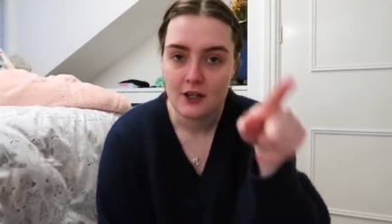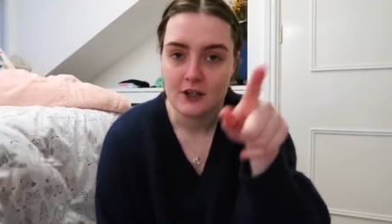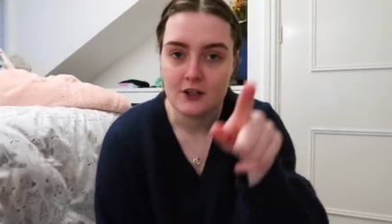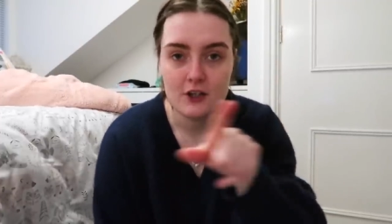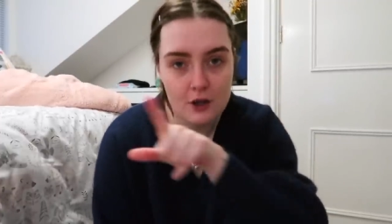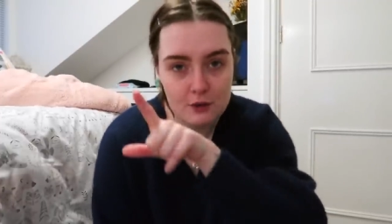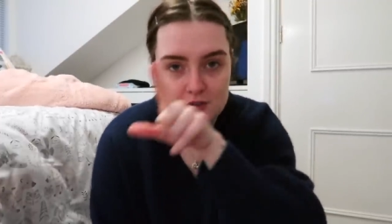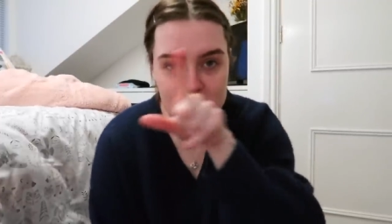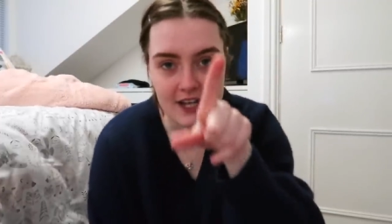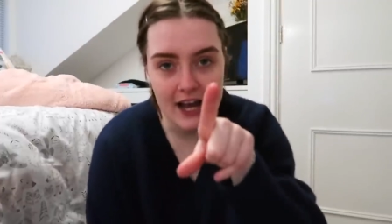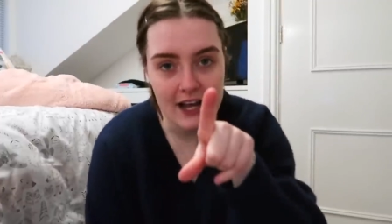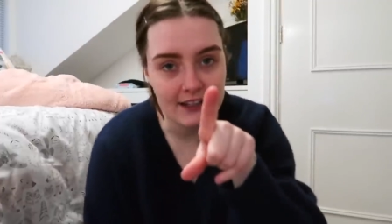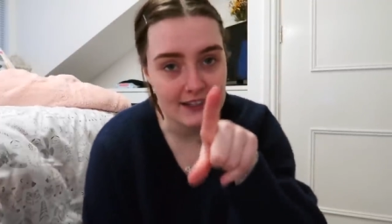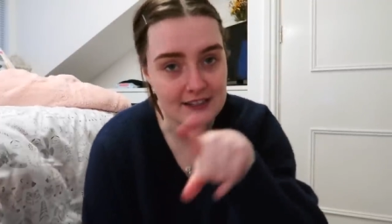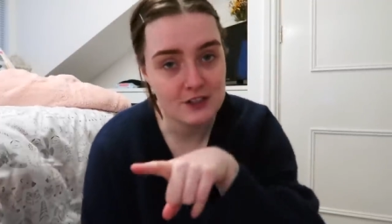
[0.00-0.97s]
note to
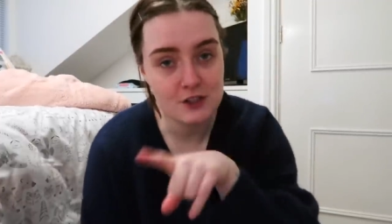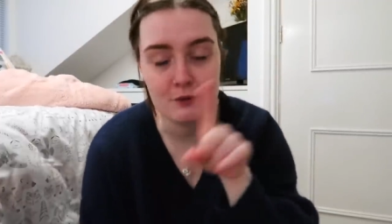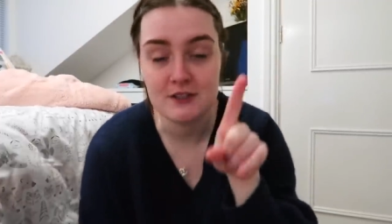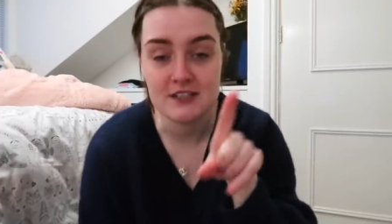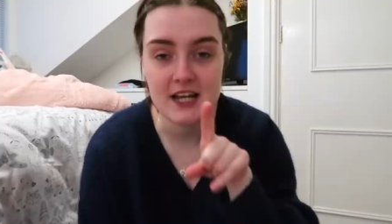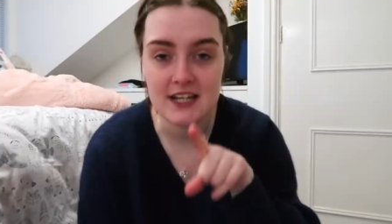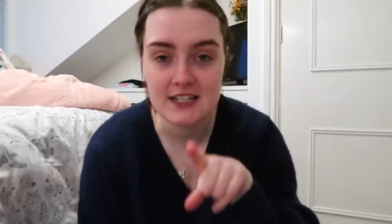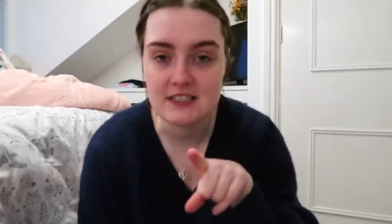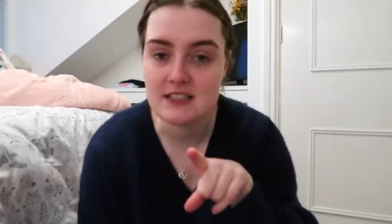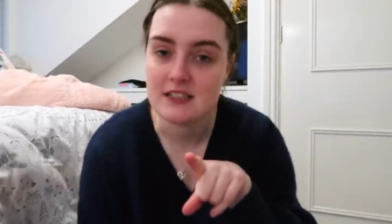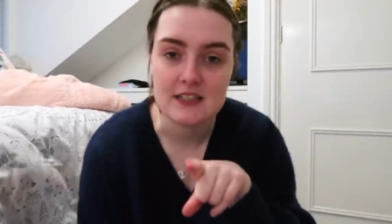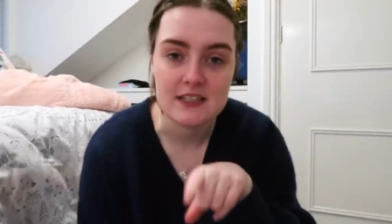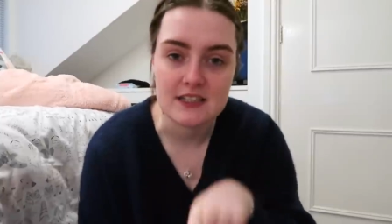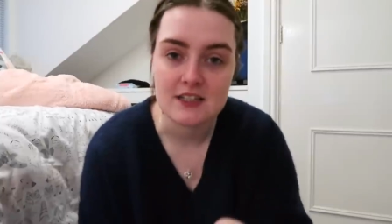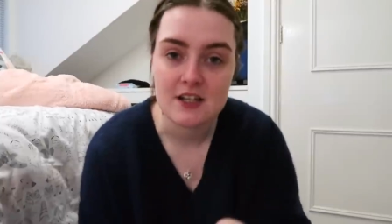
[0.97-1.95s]
alice who is
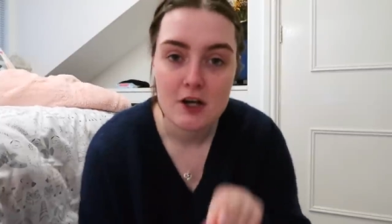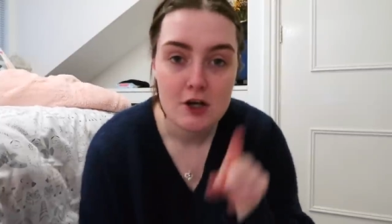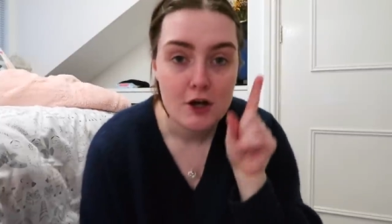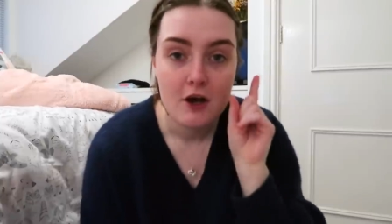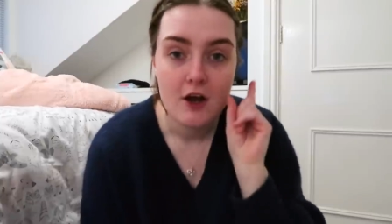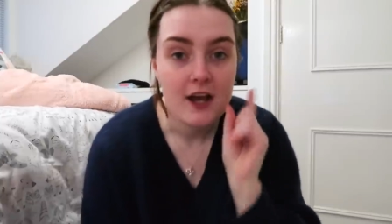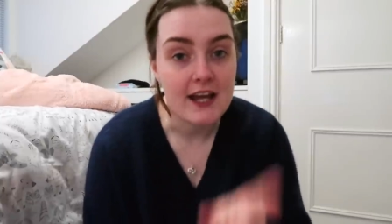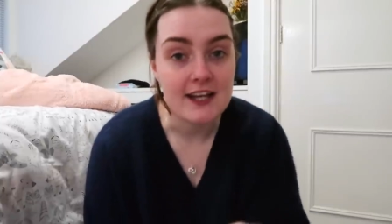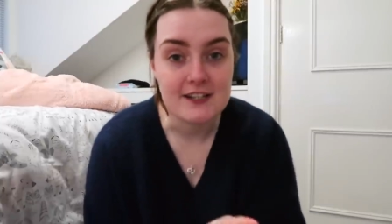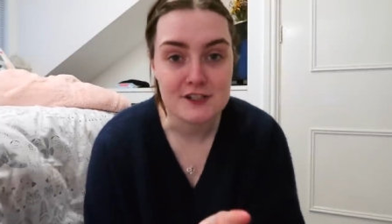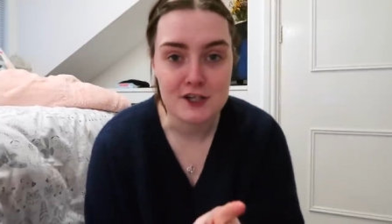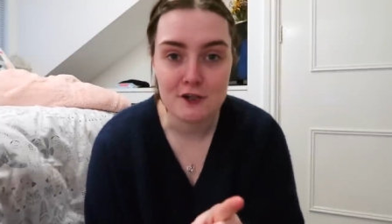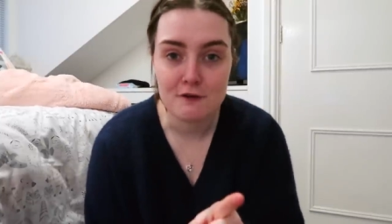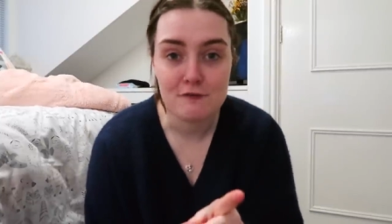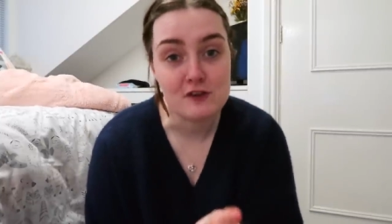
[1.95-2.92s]
editing this
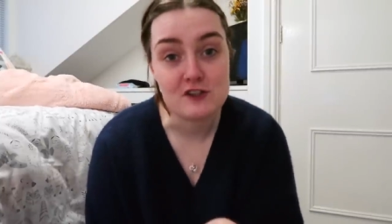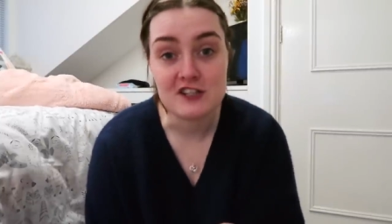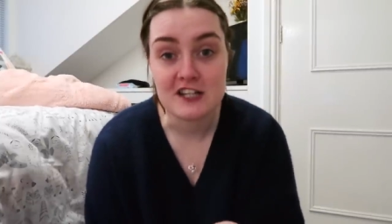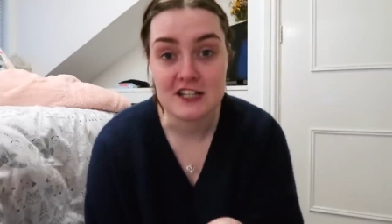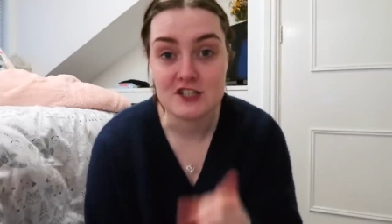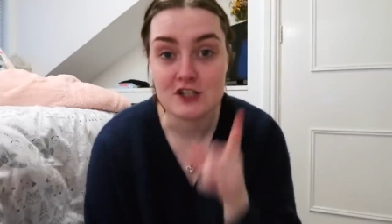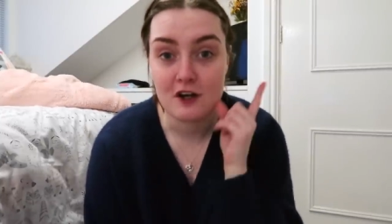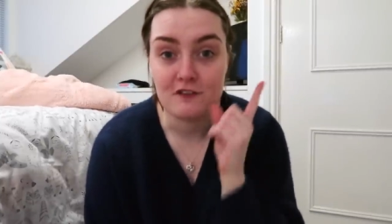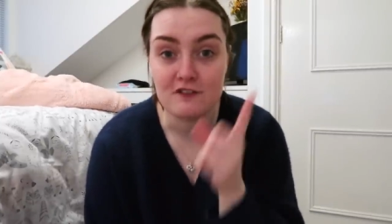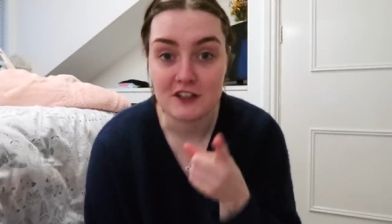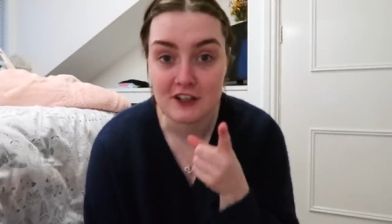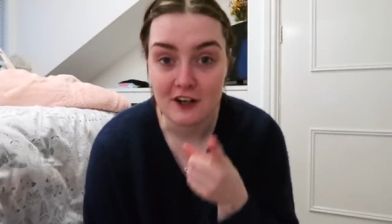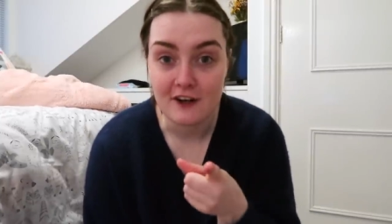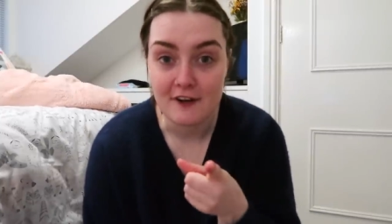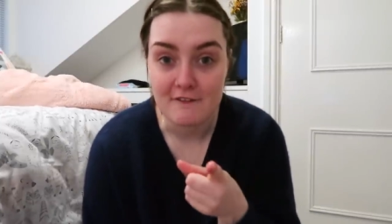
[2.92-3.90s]
insert the footage of the
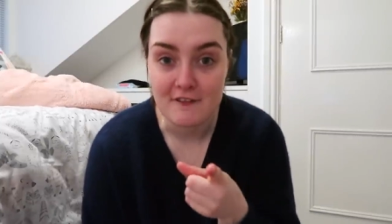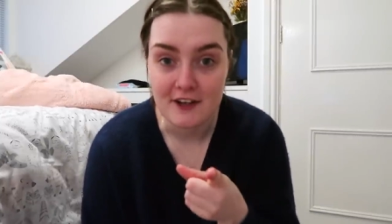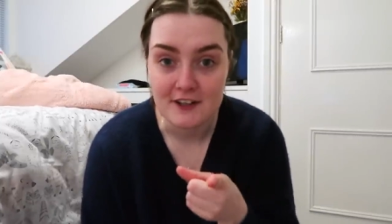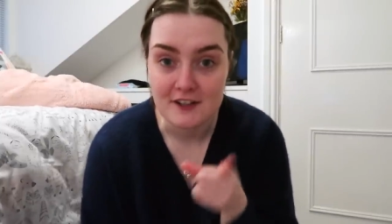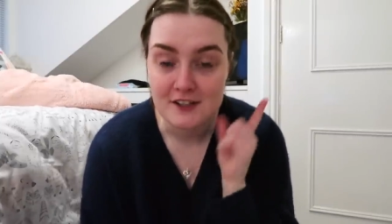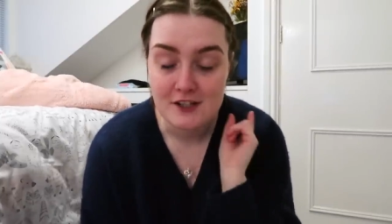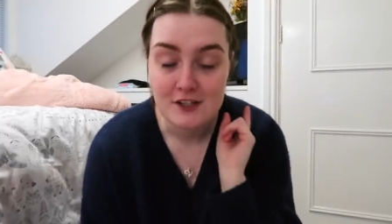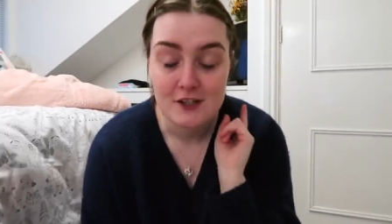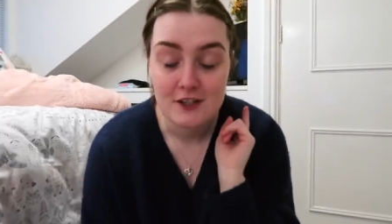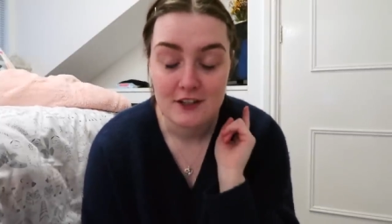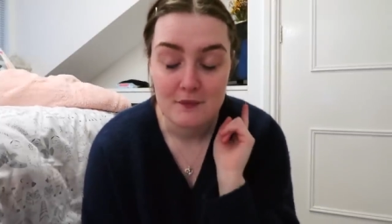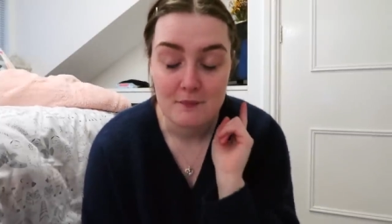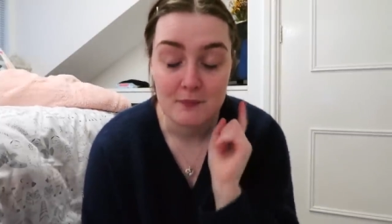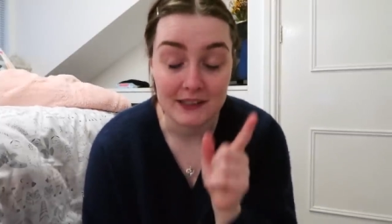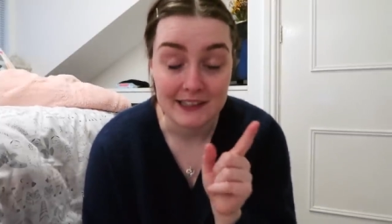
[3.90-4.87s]
yarn event,
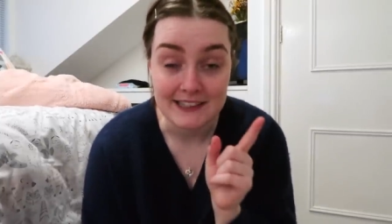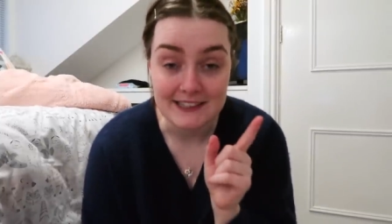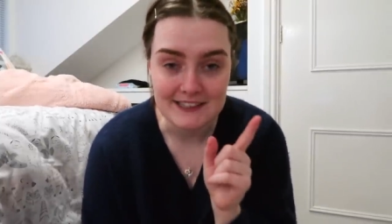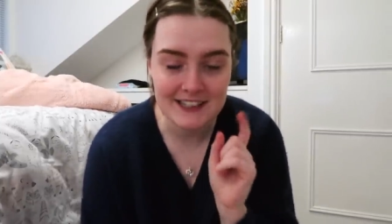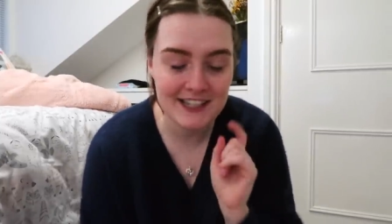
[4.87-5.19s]
please.